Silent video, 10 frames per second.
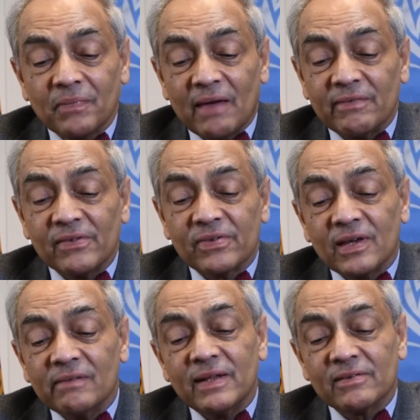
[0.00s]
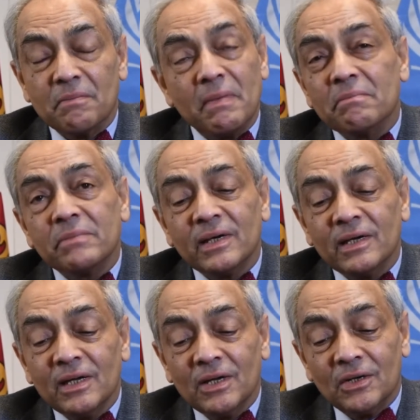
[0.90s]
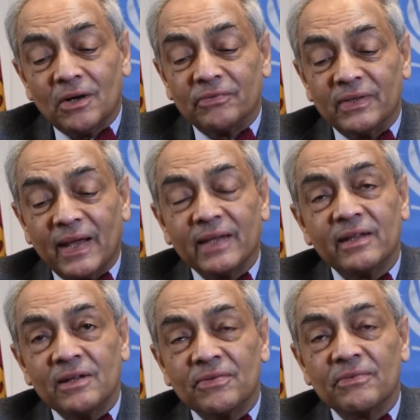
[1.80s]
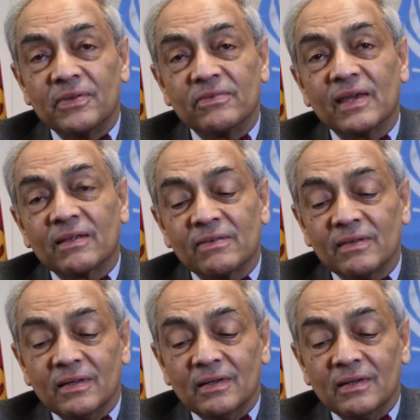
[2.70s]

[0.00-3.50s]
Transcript: having served as a member of the 1956